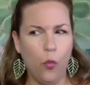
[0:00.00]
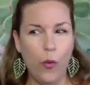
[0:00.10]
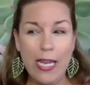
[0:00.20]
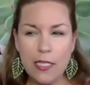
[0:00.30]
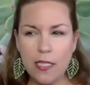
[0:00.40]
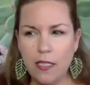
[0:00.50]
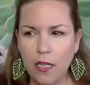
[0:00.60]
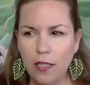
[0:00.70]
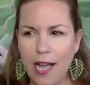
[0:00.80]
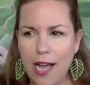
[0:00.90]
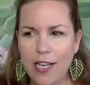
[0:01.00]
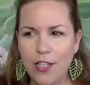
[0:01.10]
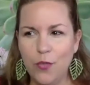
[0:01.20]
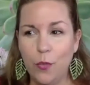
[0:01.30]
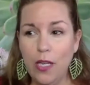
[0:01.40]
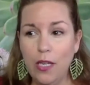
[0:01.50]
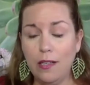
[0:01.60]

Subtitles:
we get stuck a lot is we